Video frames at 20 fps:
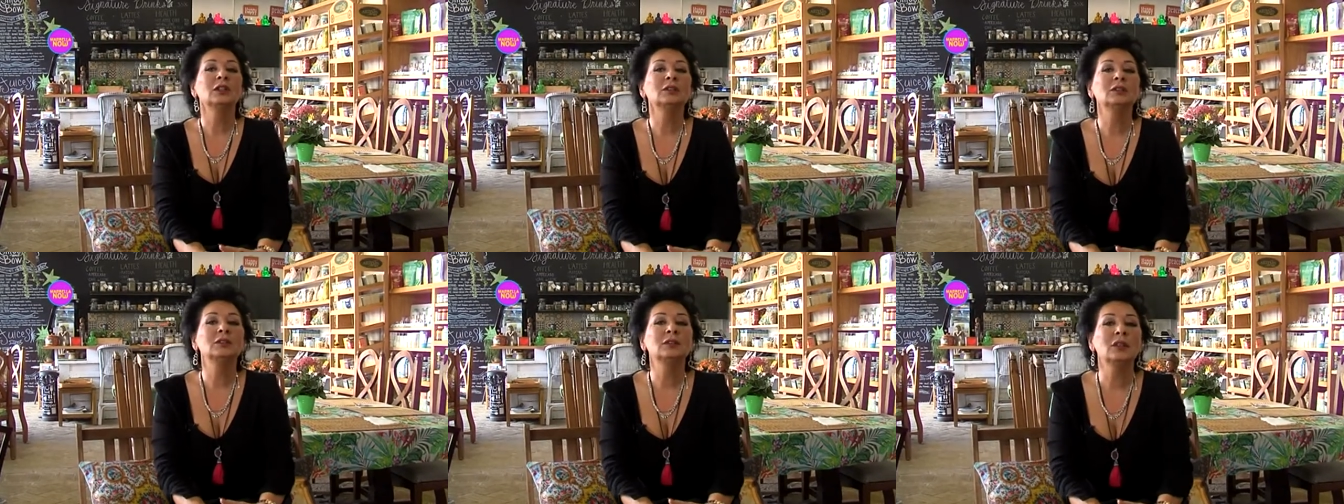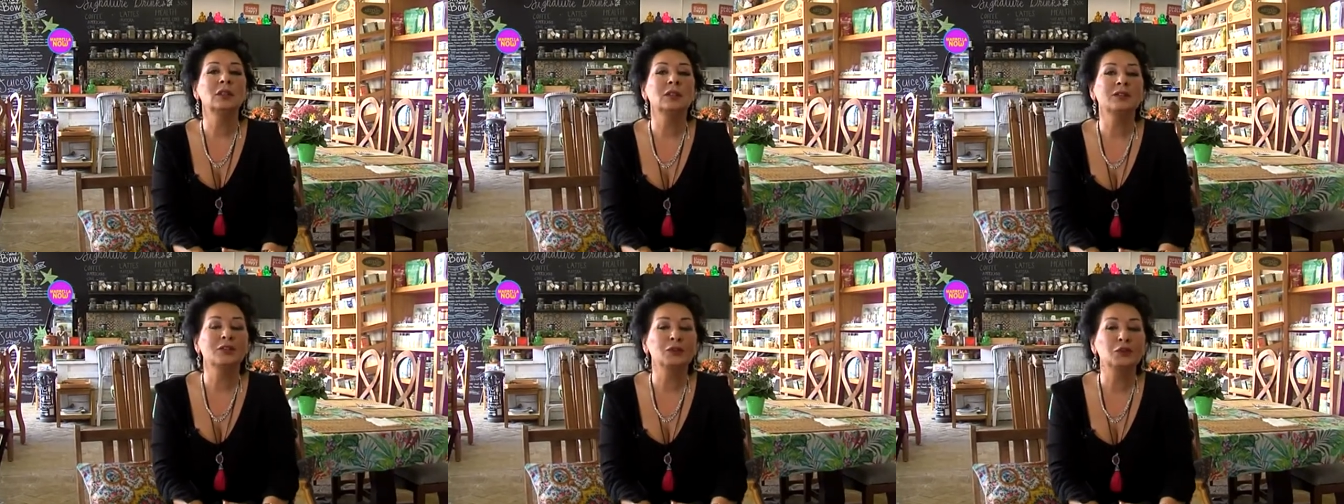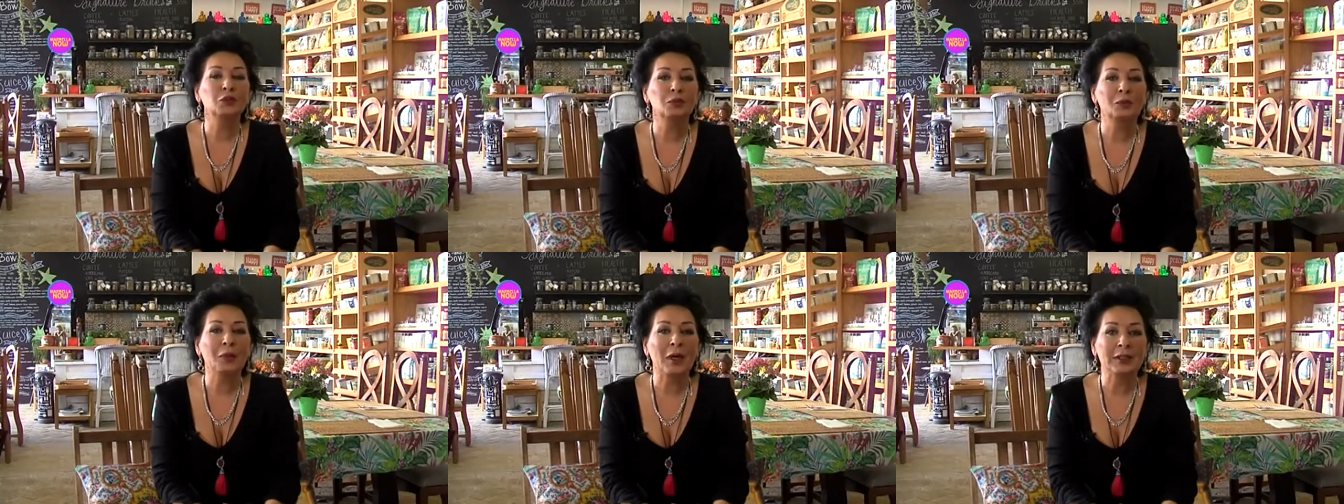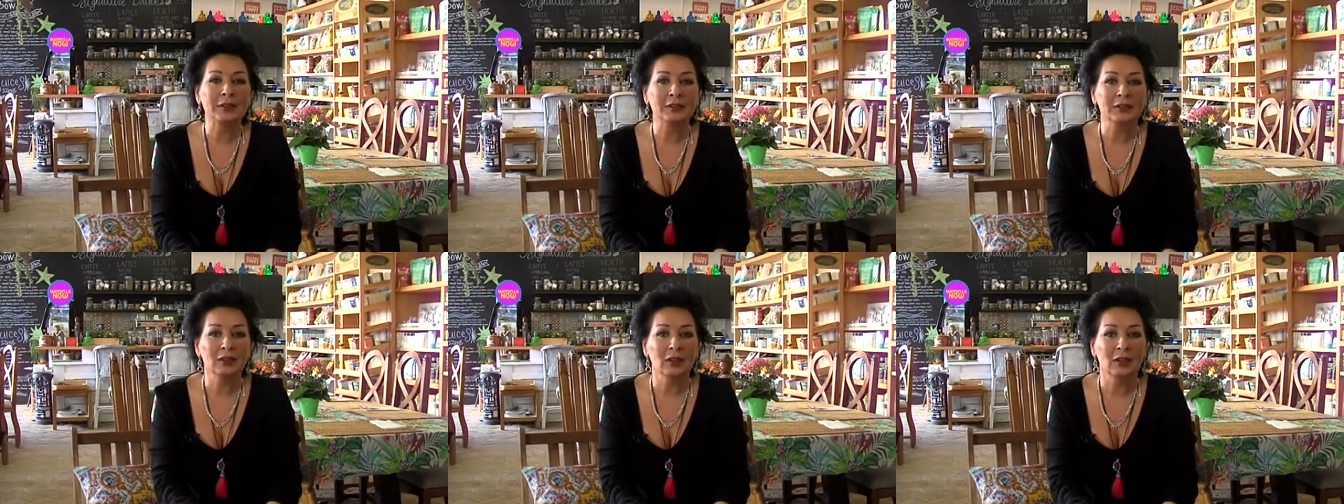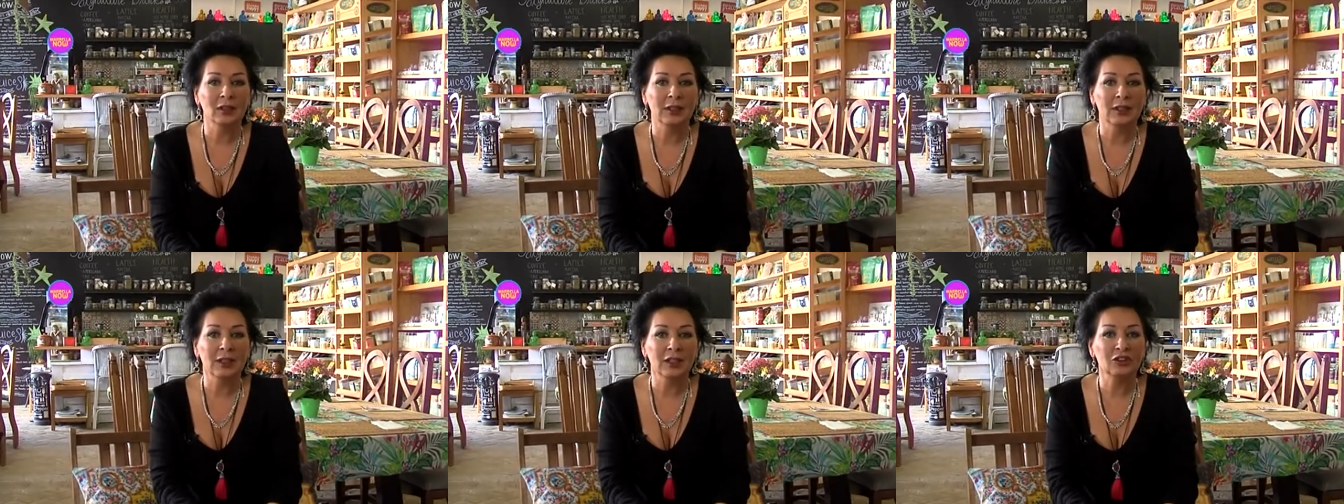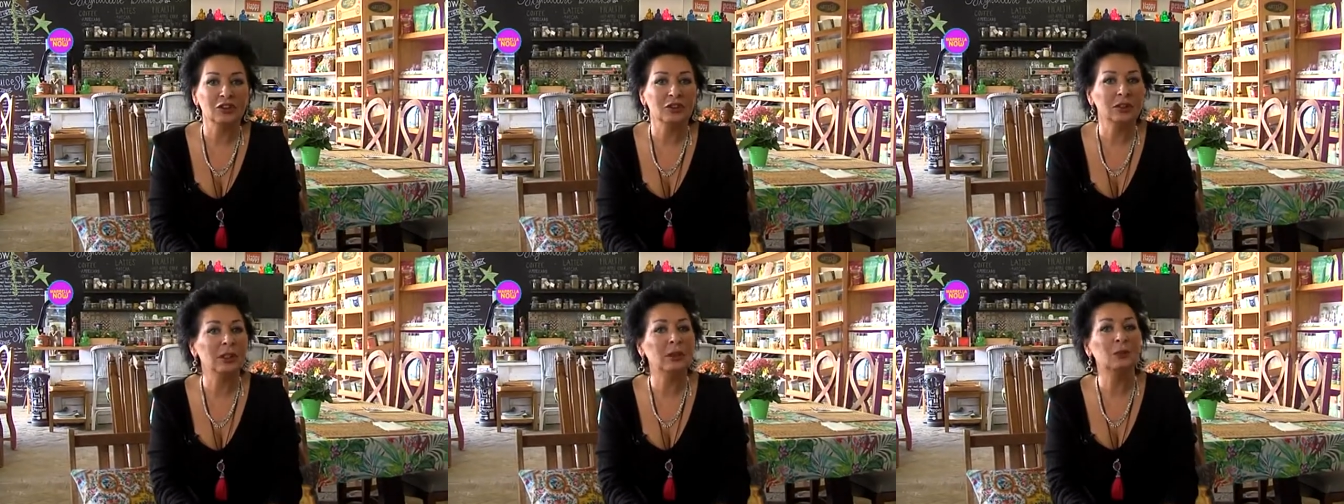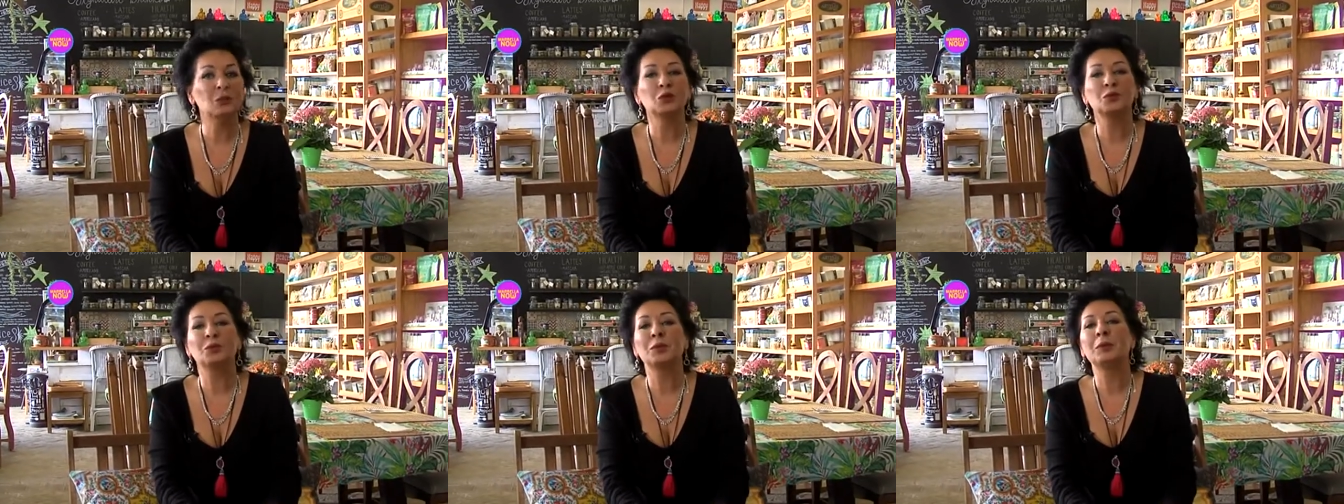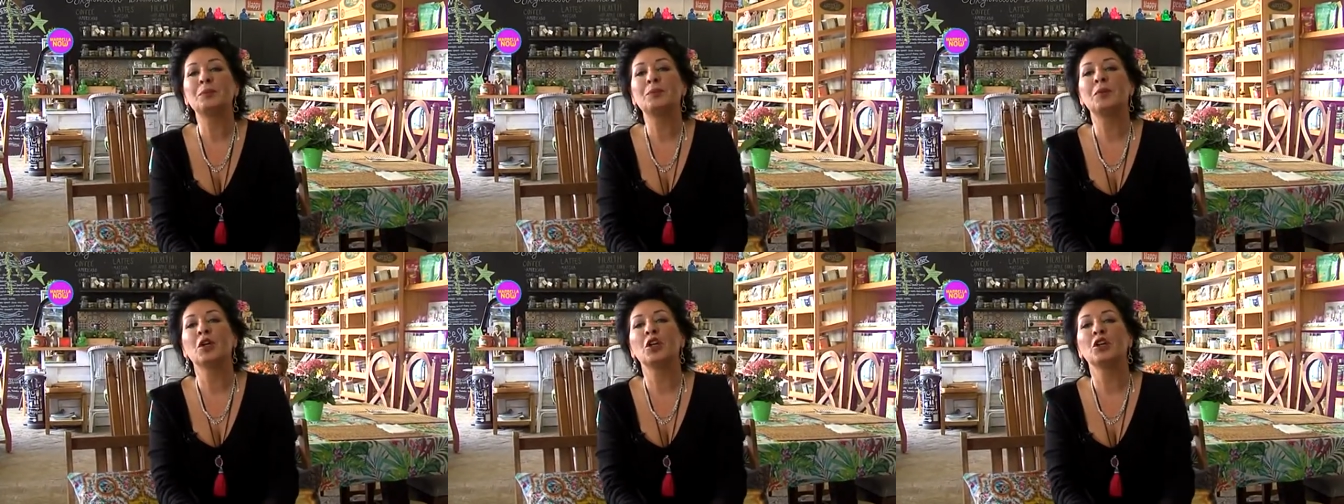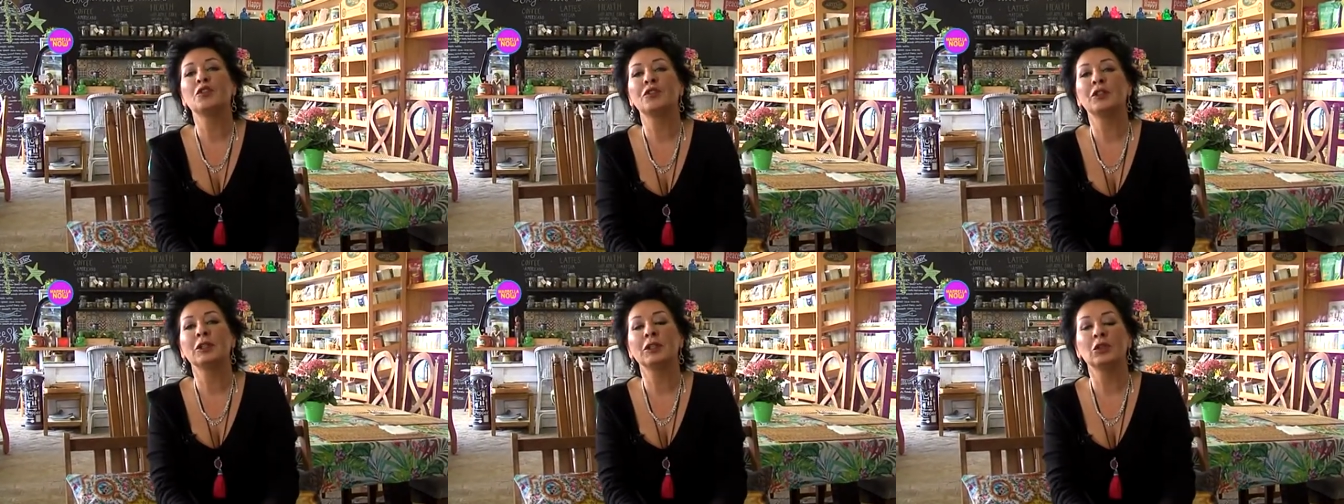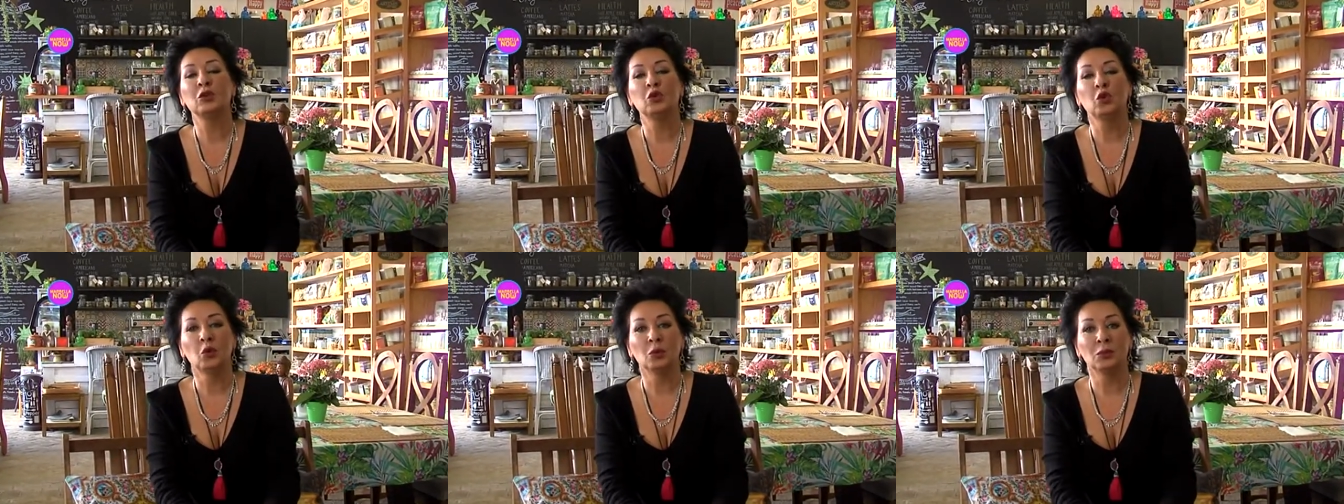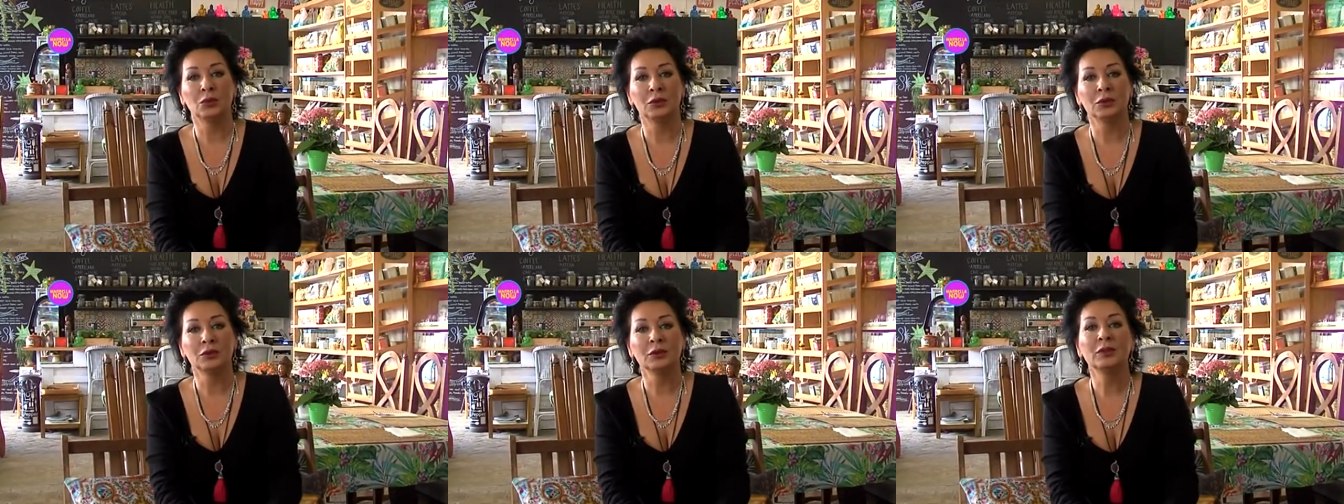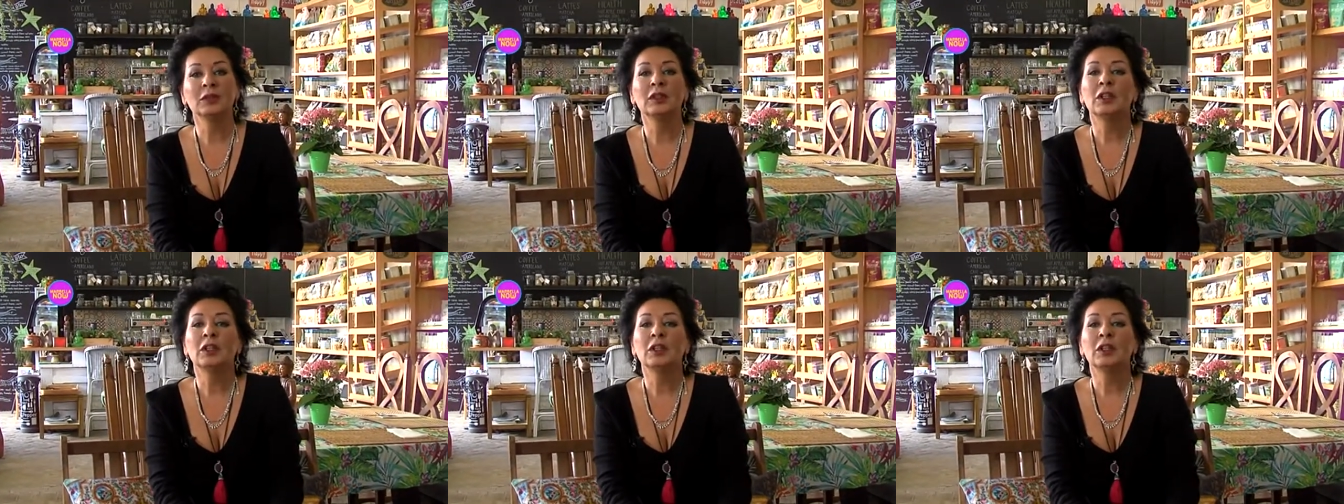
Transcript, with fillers: none of us would bat an eyelash. It would be perfectly normal.